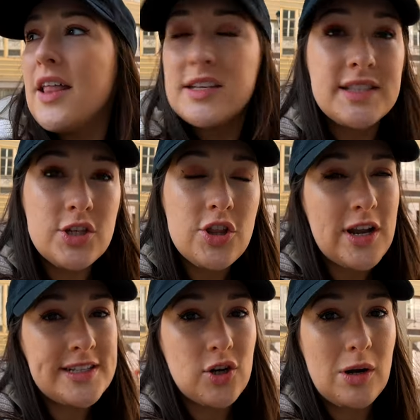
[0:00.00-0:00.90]
and this is another
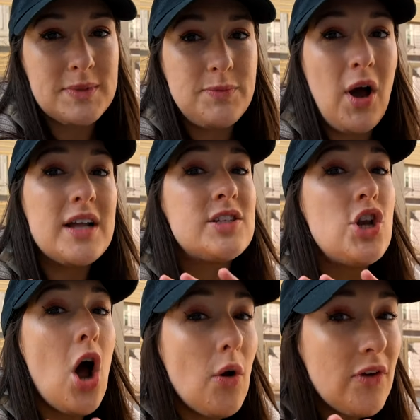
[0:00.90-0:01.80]
Instagram spot. It's
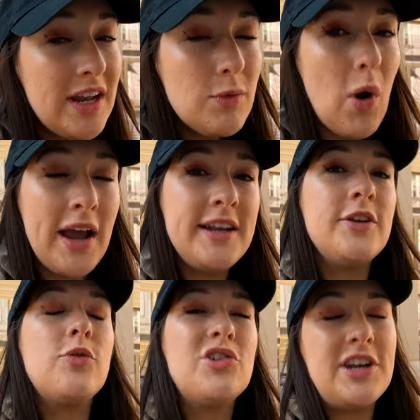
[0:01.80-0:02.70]
not really widely
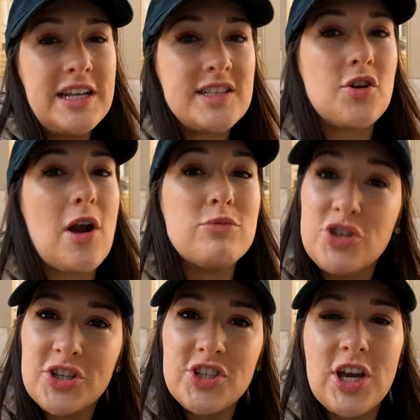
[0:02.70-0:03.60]
known on Instagram
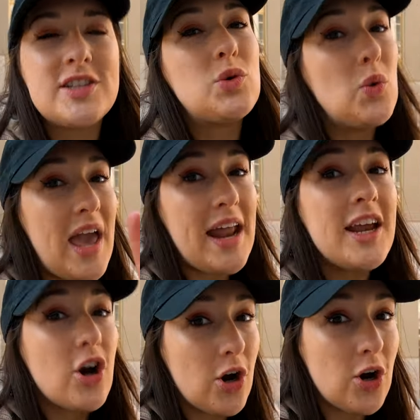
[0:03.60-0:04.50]
just yet, so get
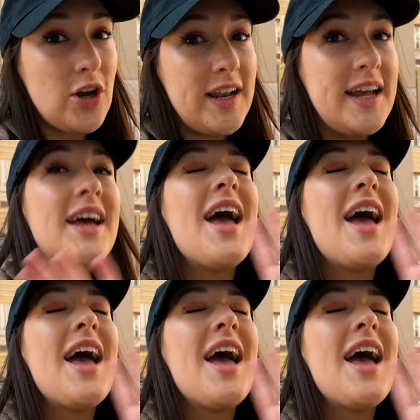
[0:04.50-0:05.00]
here early